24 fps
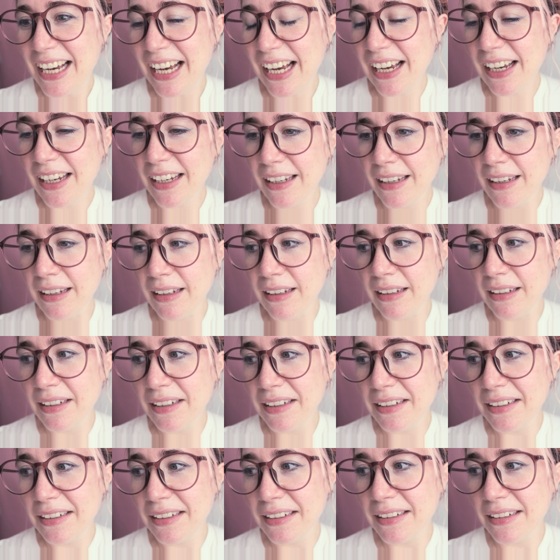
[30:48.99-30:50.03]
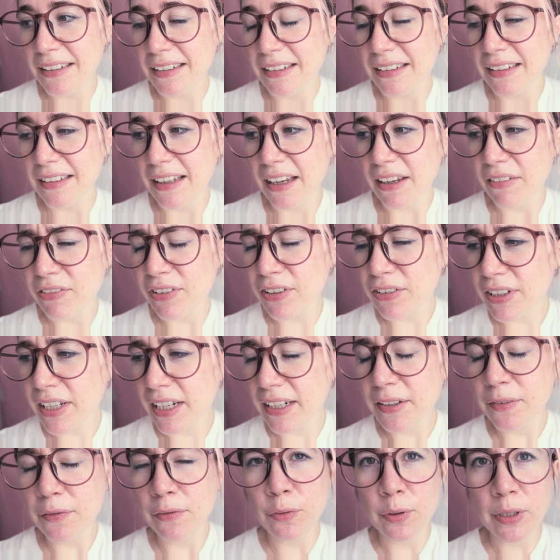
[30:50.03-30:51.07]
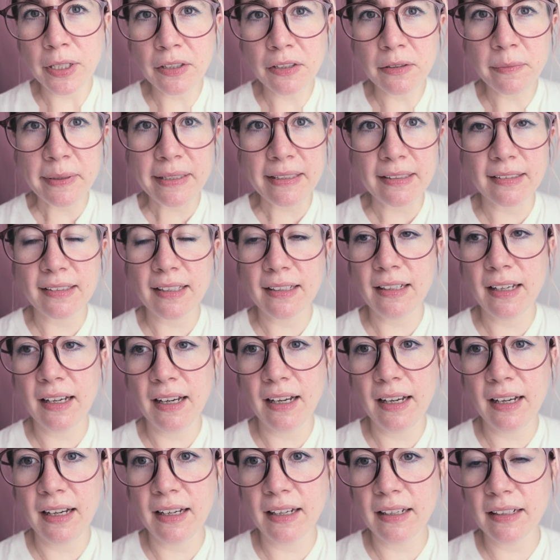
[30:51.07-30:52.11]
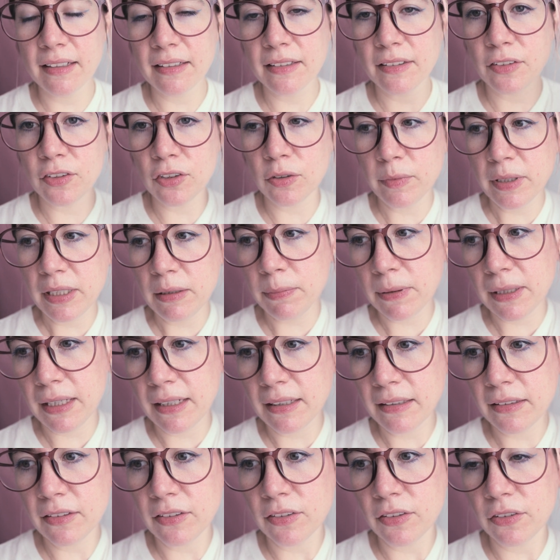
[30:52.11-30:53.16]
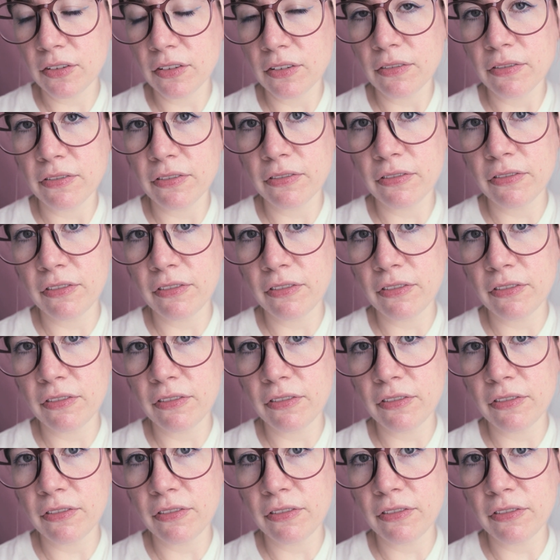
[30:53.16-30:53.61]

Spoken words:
I feel kind of weird because I had so many plans or